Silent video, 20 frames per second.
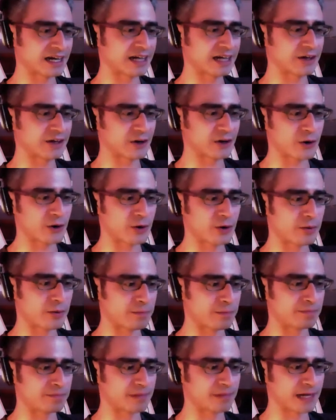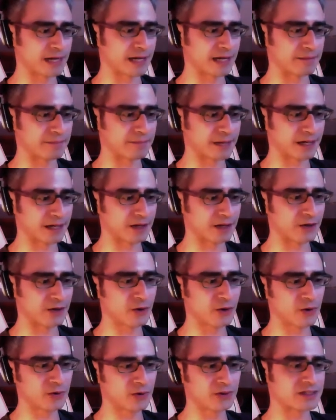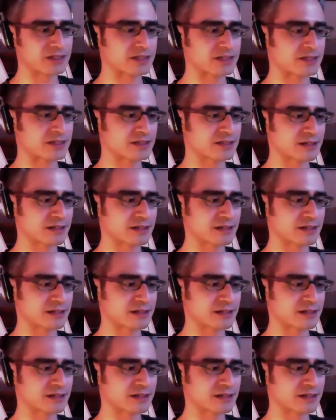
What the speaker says: of hope my goal is